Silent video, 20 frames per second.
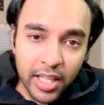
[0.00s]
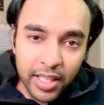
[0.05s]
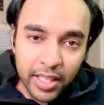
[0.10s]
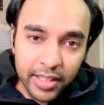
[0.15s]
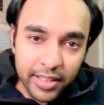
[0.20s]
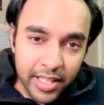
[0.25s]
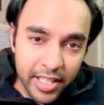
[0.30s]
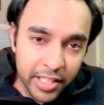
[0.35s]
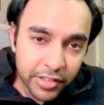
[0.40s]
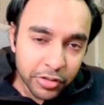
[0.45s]

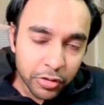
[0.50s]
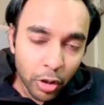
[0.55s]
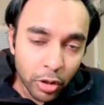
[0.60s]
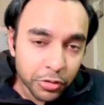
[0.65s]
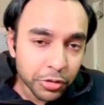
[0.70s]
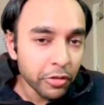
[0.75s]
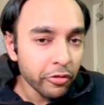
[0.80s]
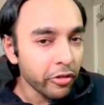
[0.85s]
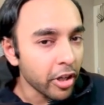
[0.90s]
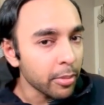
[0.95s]
There is
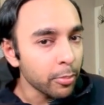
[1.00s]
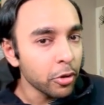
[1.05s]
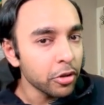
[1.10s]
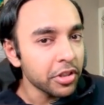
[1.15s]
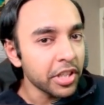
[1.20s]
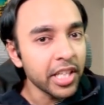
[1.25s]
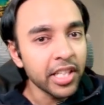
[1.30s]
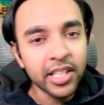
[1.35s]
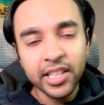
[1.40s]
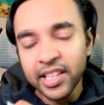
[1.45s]
also one more
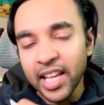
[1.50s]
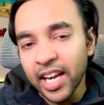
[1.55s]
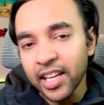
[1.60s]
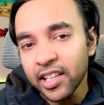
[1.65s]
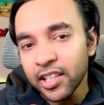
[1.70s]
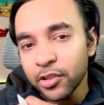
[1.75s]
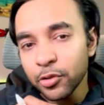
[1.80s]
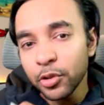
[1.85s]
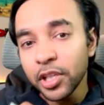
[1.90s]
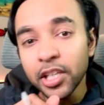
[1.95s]
thing that
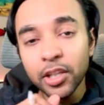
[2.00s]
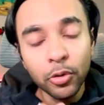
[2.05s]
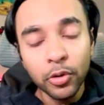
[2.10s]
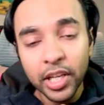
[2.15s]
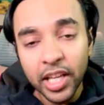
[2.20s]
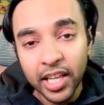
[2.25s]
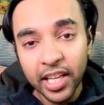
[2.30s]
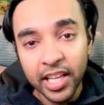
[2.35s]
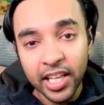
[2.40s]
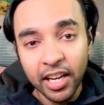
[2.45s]
you need to
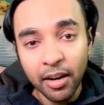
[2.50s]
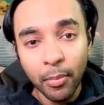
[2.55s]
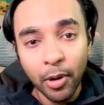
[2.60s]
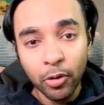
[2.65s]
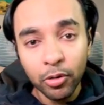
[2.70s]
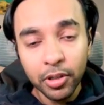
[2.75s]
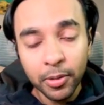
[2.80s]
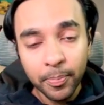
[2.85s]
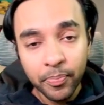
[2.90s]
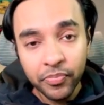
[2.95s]
take care
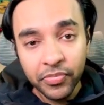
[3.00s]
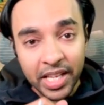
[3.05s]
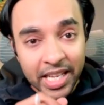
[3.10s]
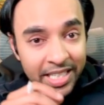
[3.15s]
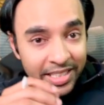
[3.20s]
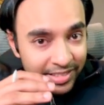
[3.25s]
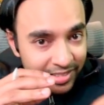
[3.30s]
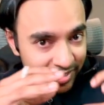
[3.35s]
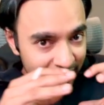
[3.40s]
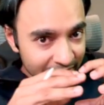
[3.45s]
about
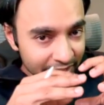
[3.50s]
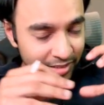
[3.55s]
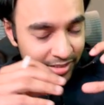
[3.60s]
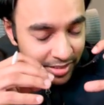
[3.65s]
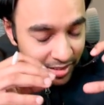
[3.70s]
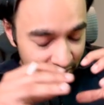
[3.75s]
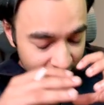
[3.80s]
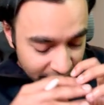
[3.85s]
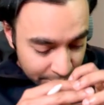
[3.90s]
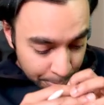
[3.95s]
since
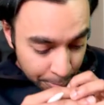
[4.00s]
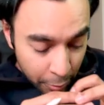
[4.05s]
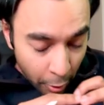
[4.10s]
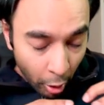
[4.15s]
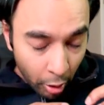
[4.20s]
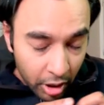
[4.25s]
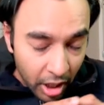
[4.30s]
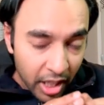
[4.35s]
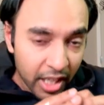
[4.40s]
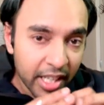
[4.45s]
this
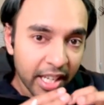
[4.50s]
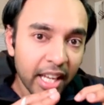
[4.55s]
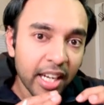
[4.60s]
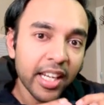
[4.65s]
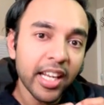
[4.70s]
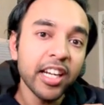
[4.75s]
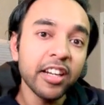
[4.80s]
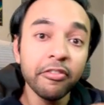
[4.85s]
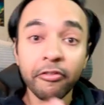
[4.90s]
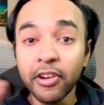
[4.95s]
product can
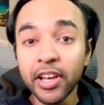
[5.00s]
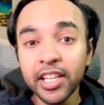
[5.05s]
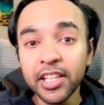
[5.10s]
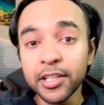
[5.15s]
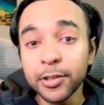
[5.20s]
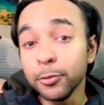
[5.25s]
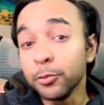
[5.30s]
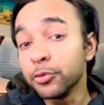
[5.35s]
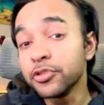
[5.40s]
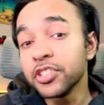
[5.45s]
get very
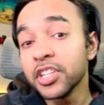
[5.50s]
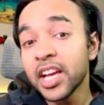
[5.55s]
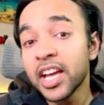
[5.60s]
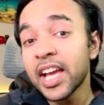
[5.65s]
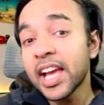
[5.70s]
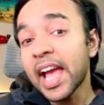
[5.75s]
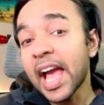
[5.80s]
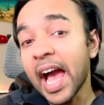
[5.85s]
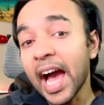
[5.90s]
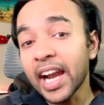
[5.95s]
huge
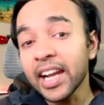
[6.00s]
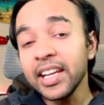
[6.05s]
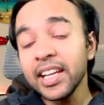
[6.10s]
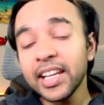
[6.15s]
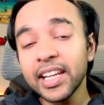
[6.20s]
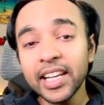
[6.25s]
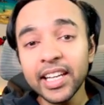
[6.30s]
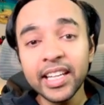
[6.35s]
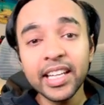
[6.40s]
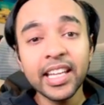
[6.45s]
and
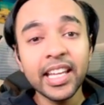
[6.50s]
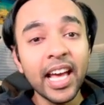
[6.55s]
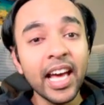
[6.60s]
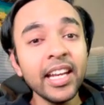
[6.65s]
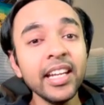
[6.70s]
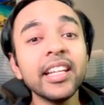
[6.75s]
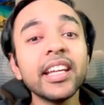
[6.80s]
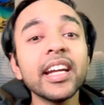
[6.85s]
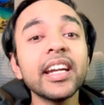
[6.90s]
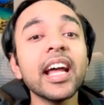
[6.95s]
it
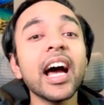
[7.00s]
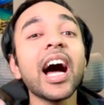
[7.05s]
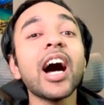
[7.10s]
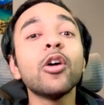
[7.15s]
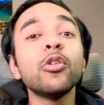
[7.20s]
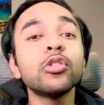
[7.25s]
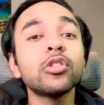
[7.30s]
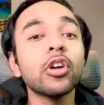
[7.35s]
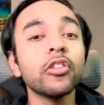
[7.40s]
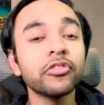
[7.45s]
can get
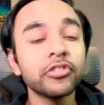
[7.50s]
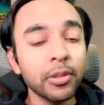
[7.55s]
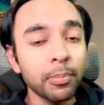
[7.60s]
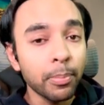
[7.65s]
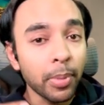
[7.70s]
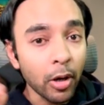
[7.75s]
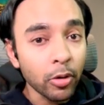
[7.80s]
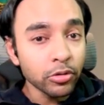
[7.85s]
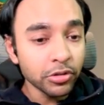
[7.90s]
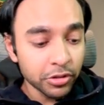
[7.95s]
out of the
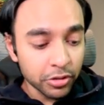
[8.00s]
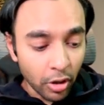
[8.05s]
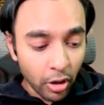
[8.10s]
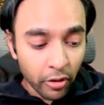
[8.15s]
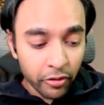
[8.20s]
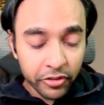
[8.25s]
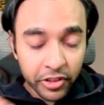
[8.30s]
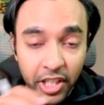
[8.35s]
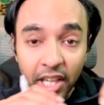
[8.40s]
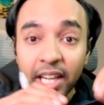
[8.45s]
bounds
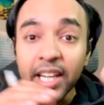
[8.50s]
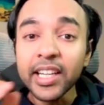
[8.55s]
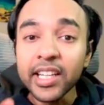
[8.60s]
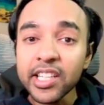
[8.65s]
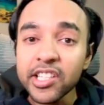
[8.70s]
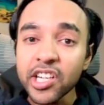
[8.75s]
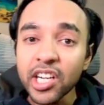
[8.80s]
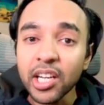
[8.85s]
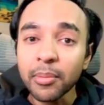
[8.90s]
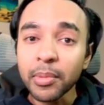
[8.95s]
of the
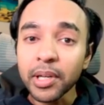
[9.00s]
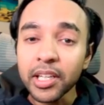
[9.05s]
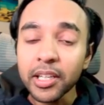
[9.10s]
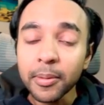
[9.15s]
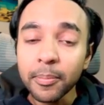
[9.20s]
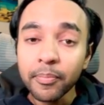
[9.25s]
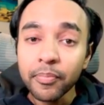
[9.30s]
integer limit.